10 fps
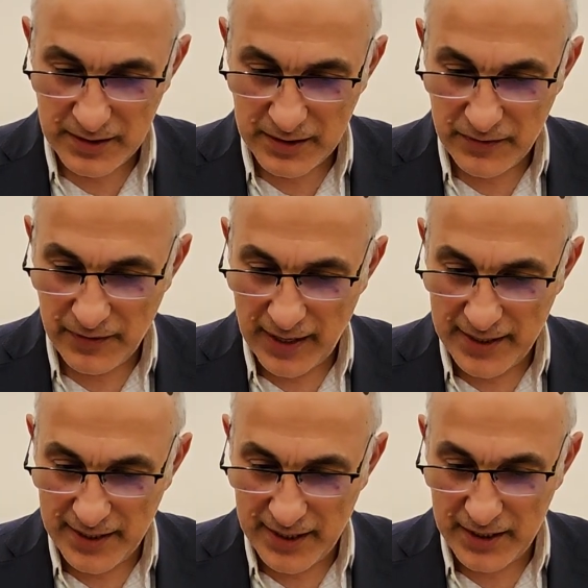
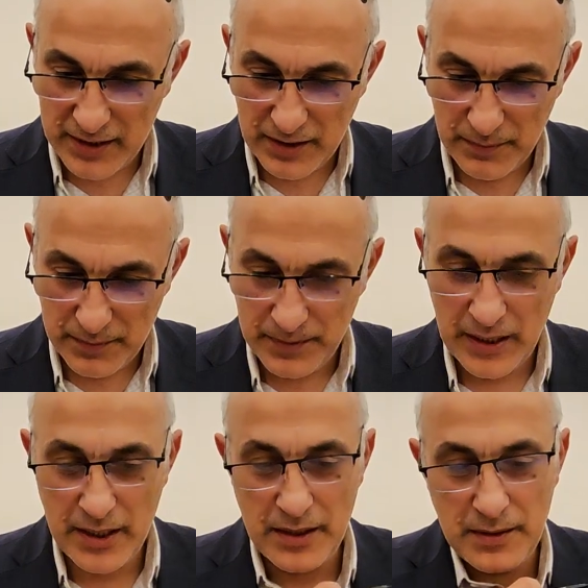dividing,
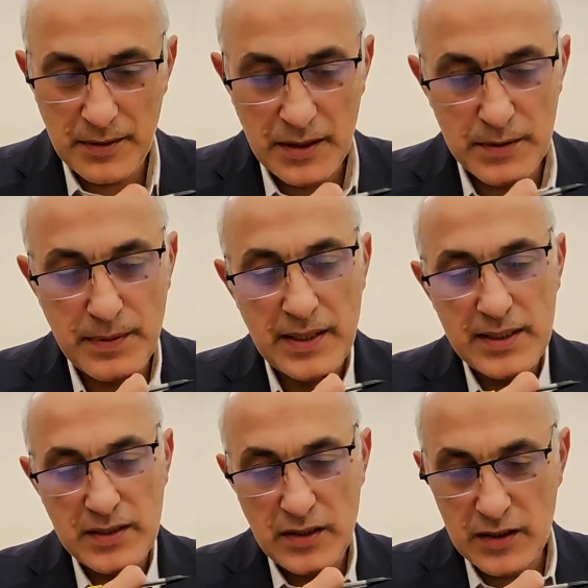this perek
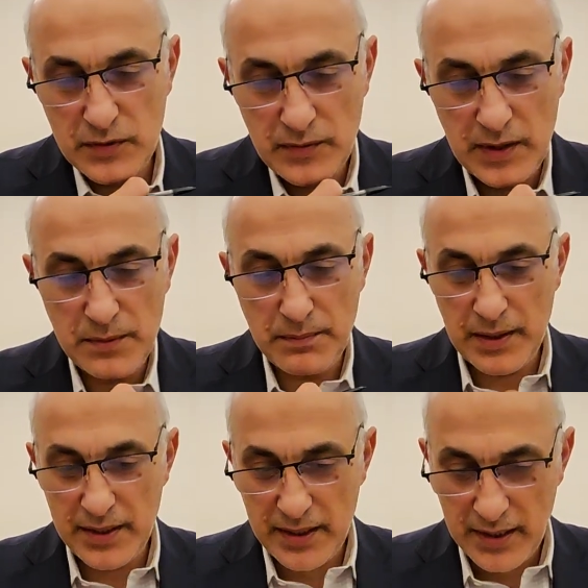starts with
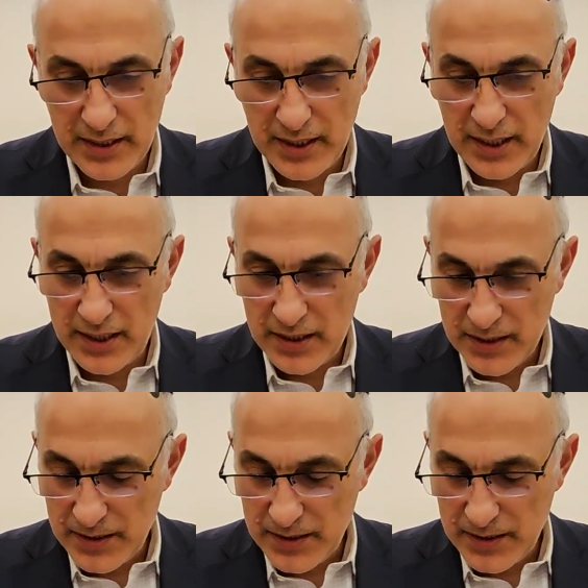building the